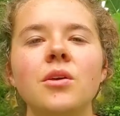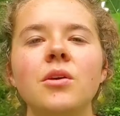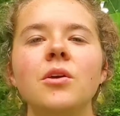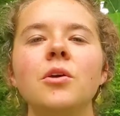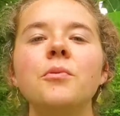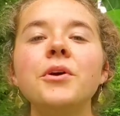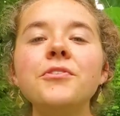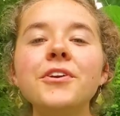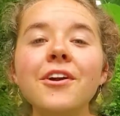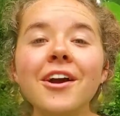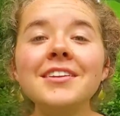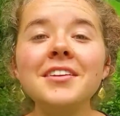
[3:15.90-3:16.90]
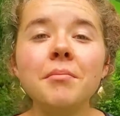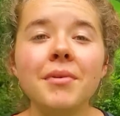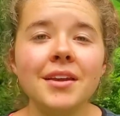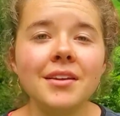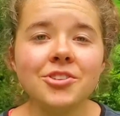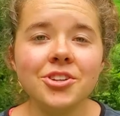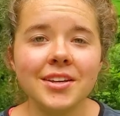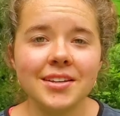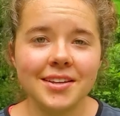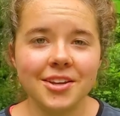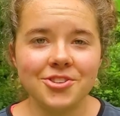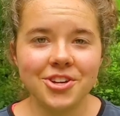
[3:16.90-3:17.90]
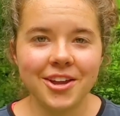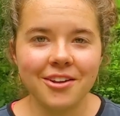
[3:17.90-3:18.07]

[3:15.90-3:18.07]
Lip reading: With regard to managing attention,